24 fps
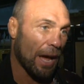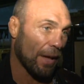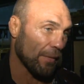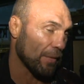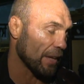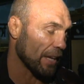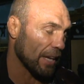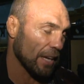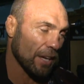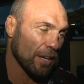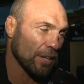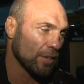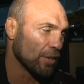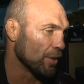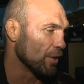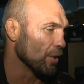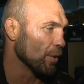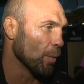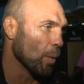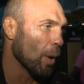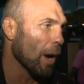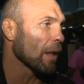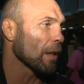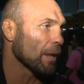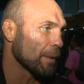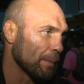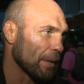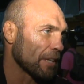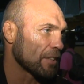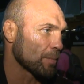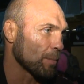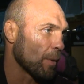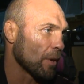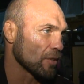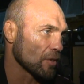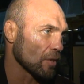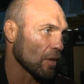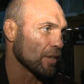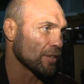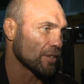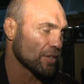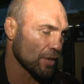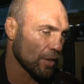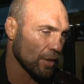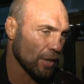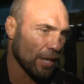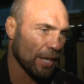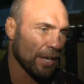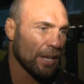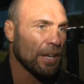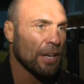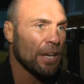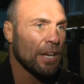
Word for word: I think he could do well in mixed martial arts, certainly.